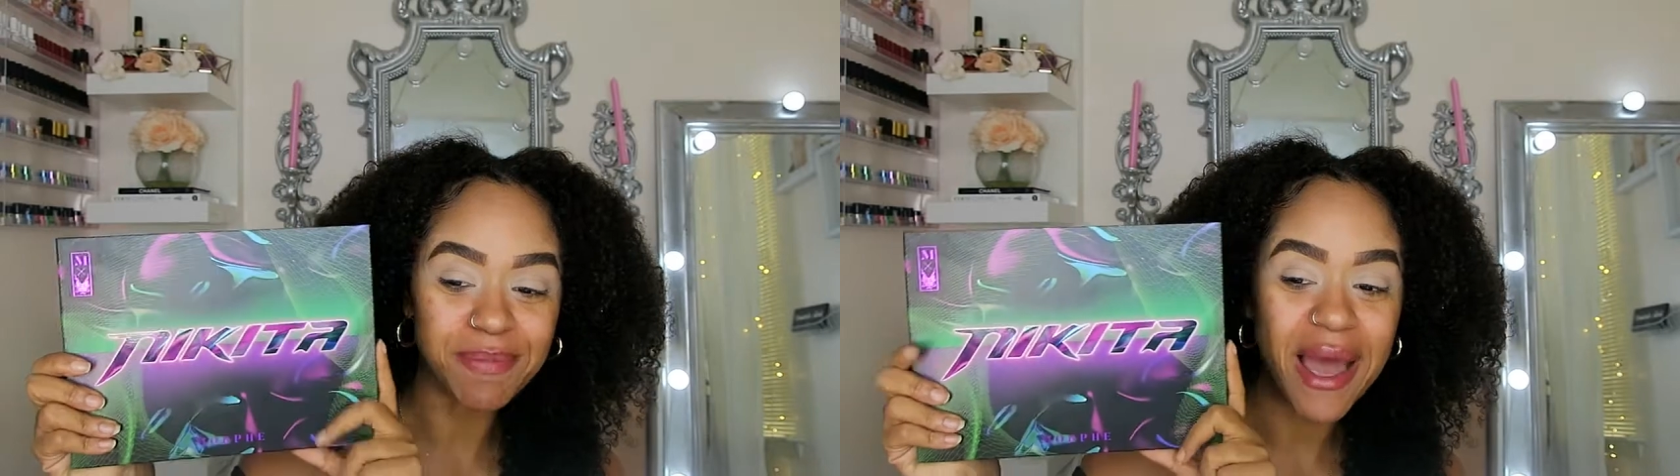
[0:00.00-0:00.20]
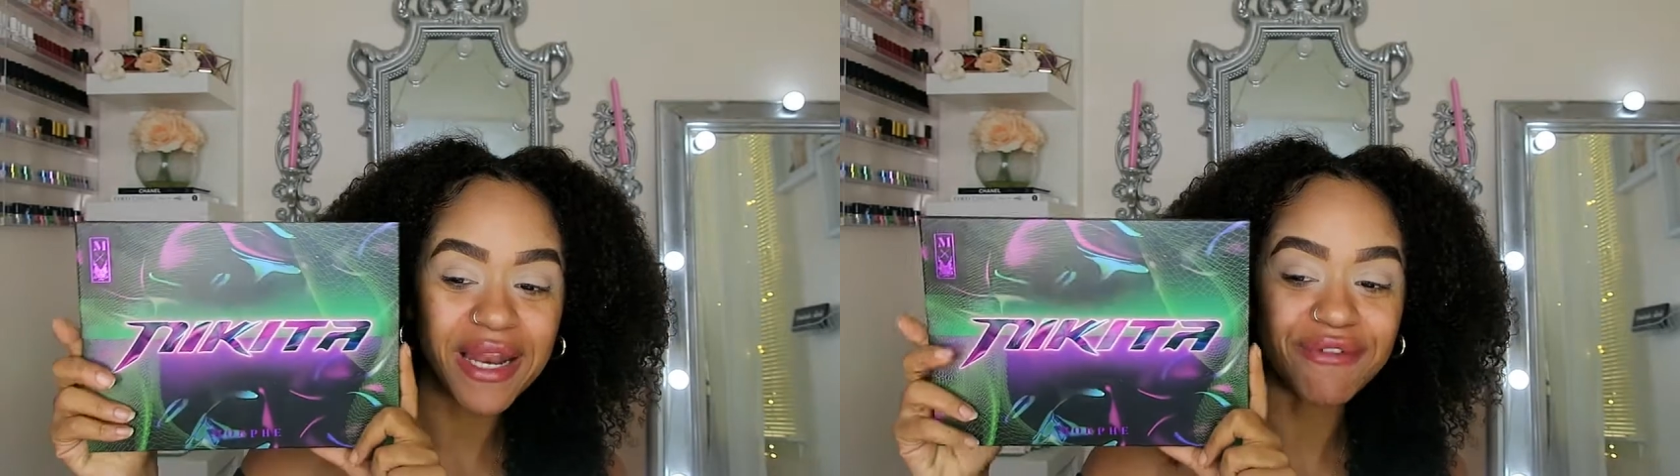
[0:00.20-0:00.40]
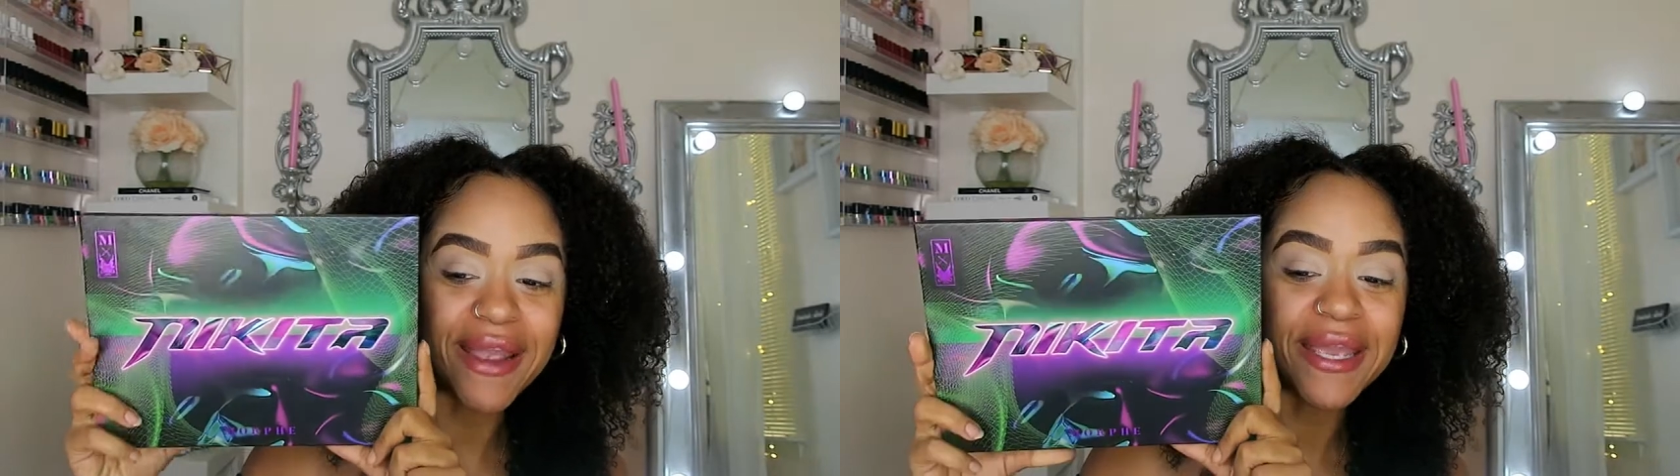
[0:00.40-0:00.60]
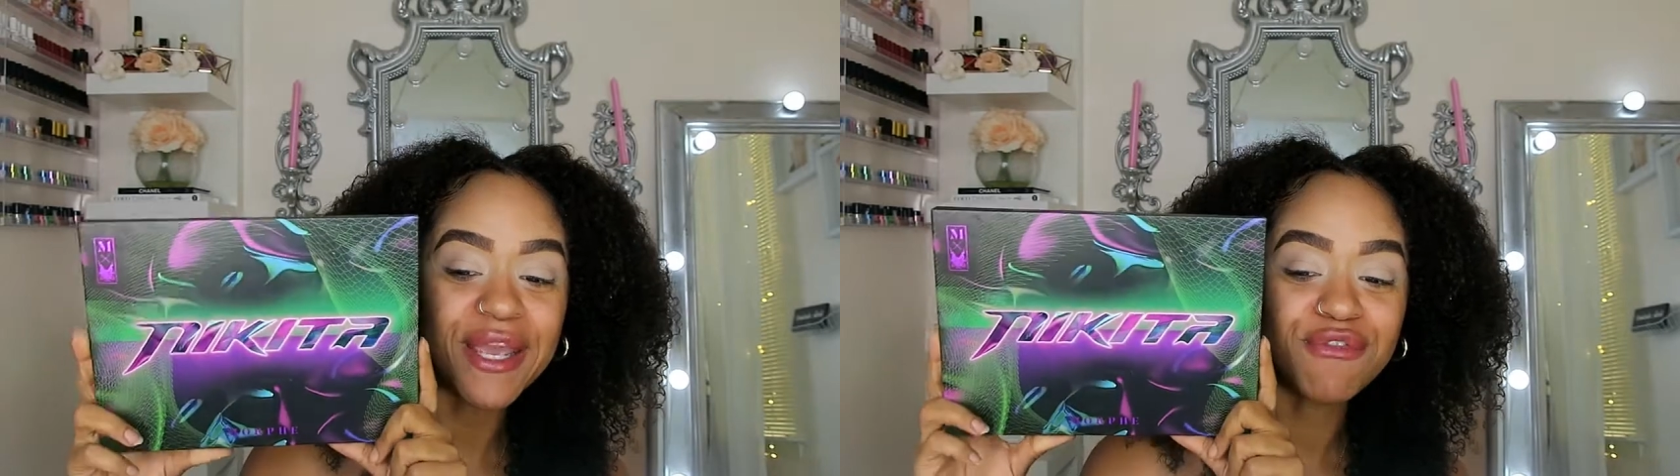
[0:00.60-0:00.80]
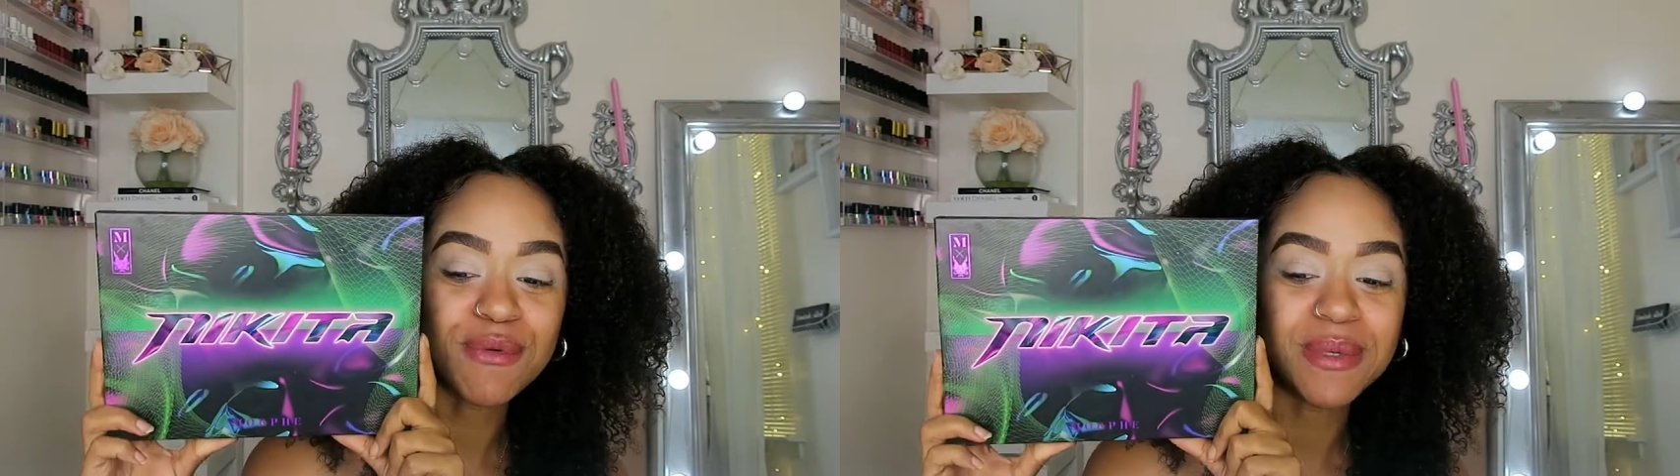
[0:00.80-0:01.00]
palette right
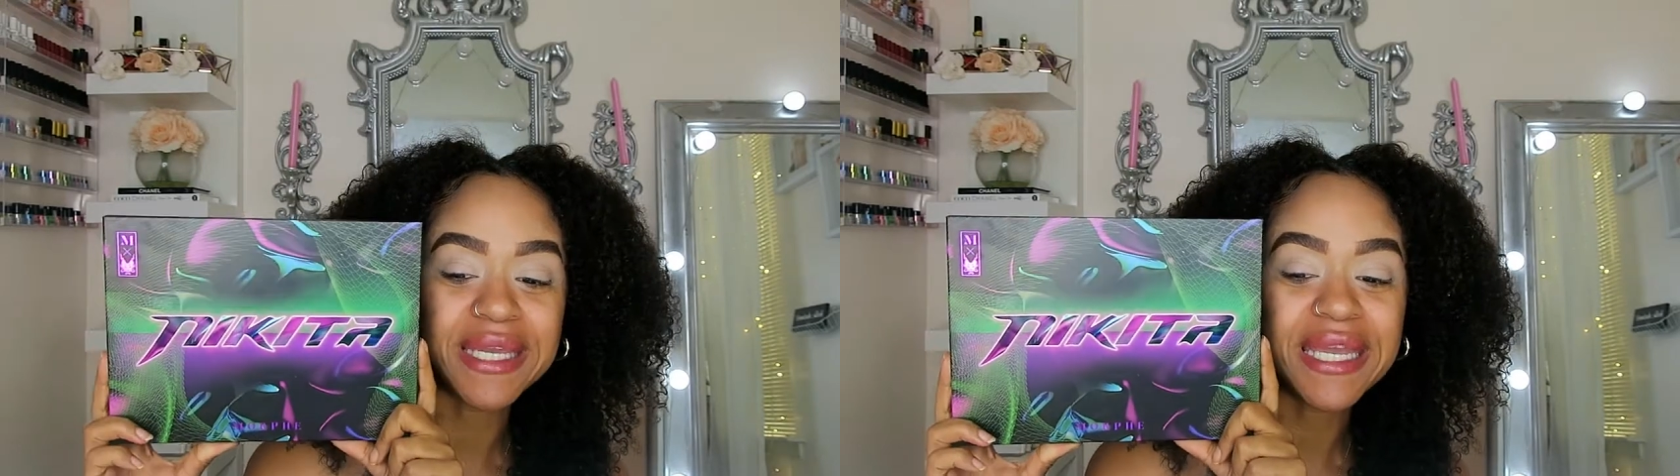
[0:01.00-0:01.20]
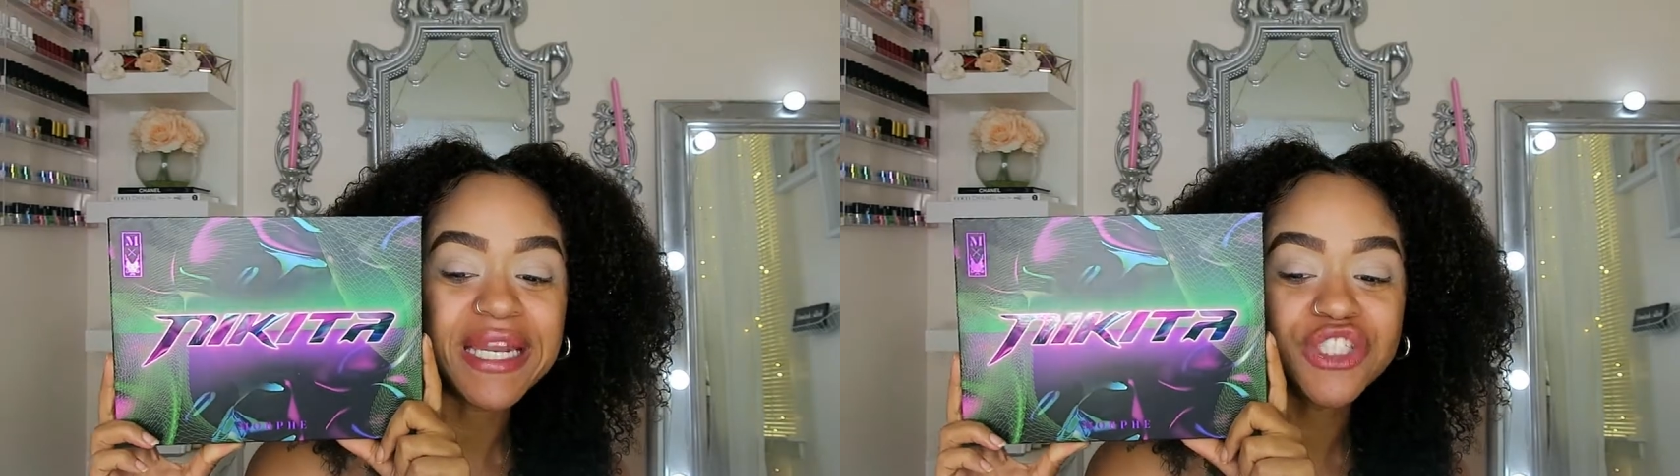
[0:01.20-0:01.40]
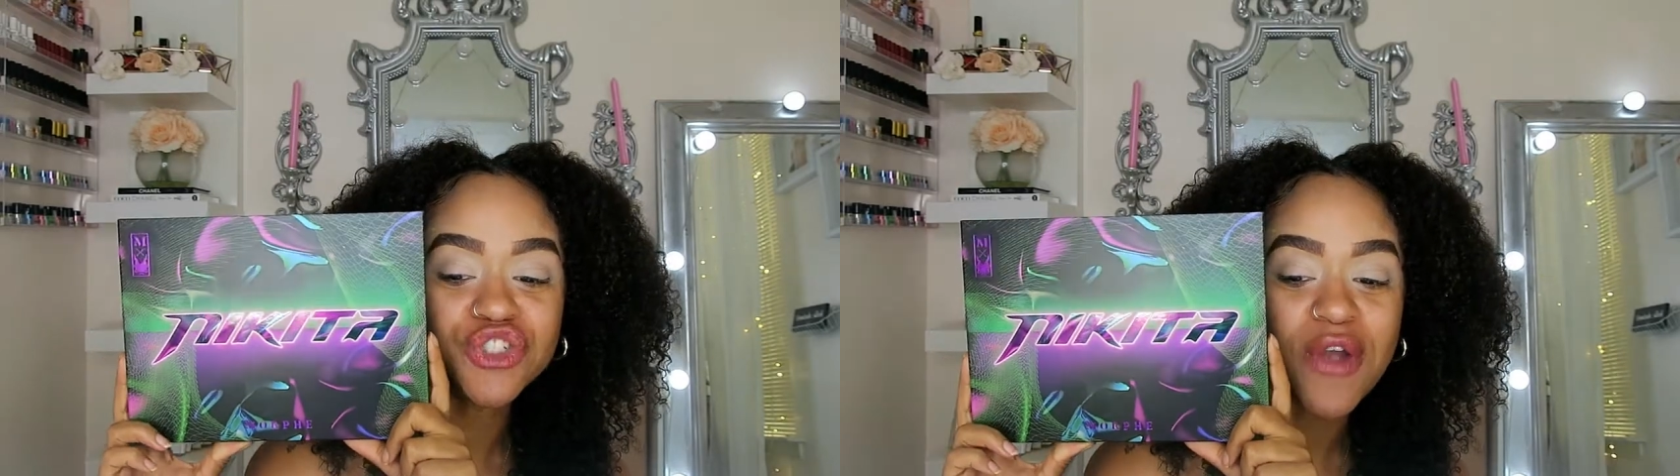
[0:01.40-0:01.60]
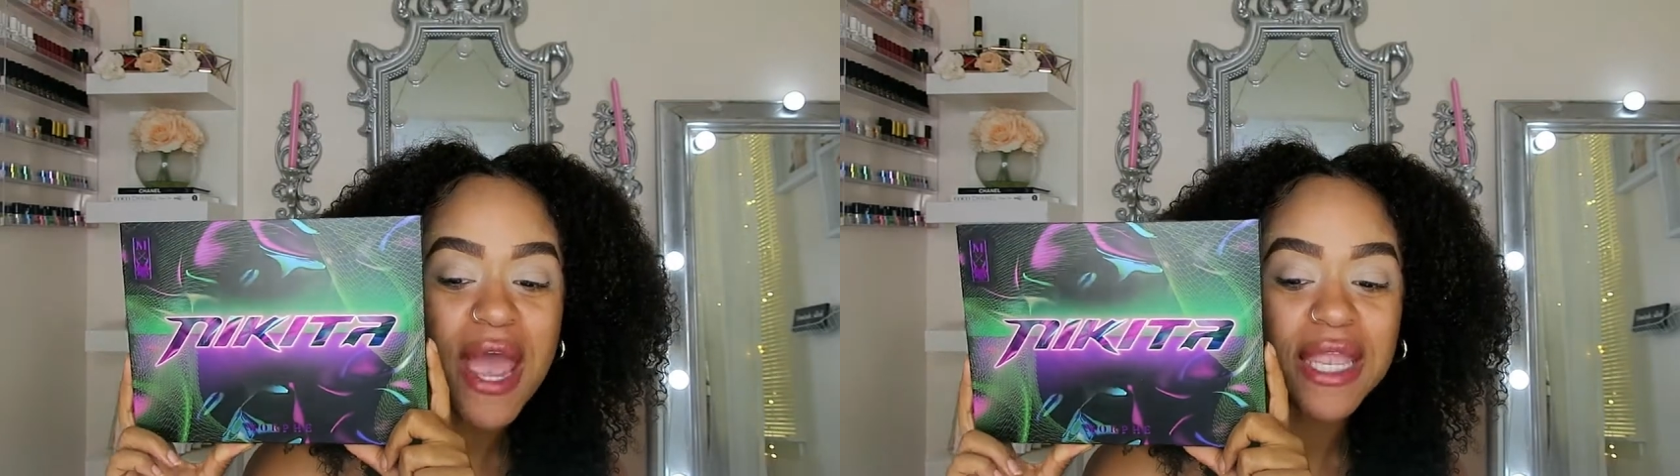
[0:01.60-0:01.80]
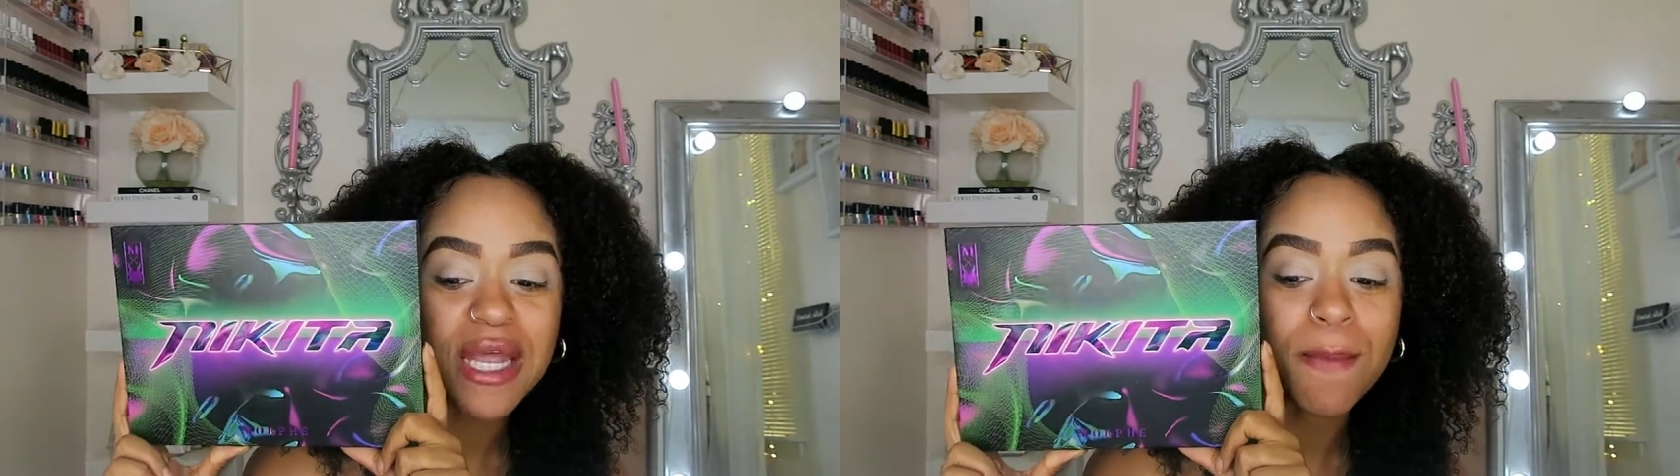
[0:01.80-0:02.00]
here from Nikita
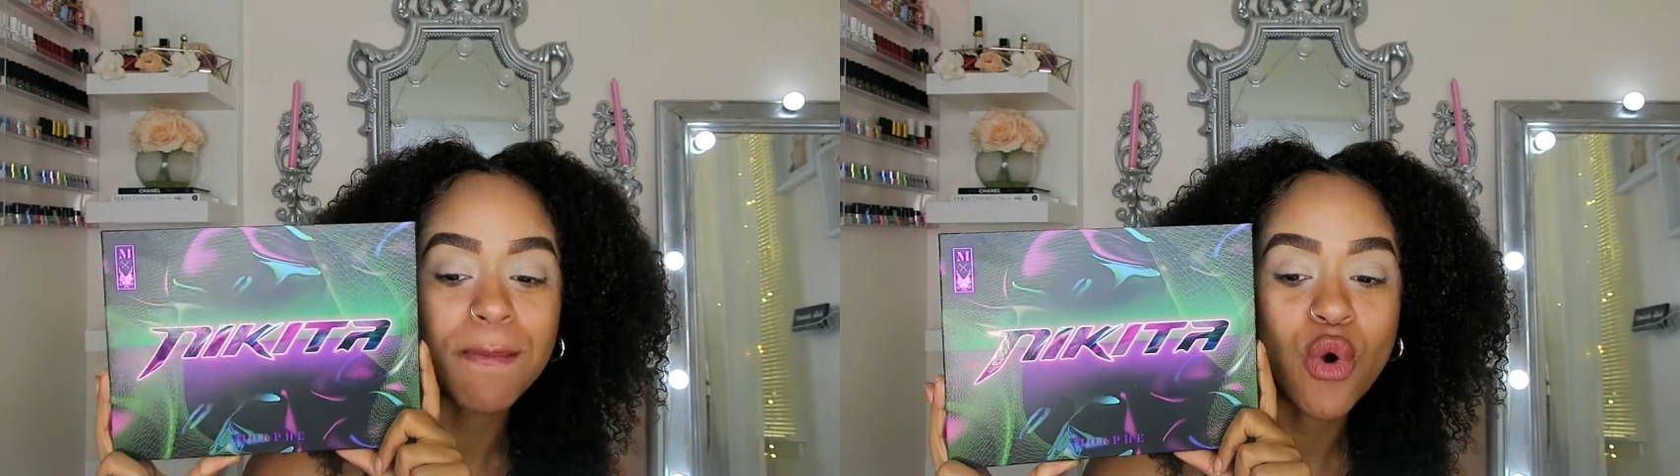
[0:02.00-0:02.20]
Dragun